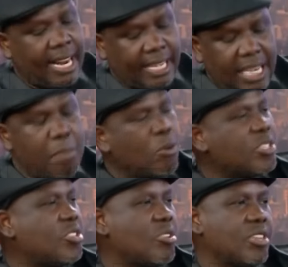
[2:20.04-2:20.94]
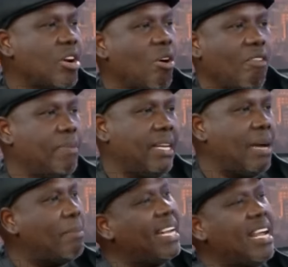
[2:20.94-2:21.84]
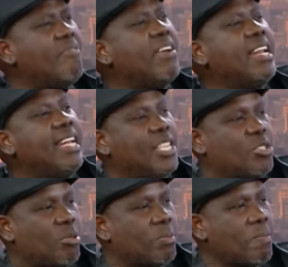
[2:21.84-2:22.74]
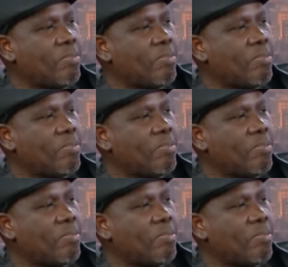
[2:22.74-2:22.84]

there are key positions in government that by their very nature,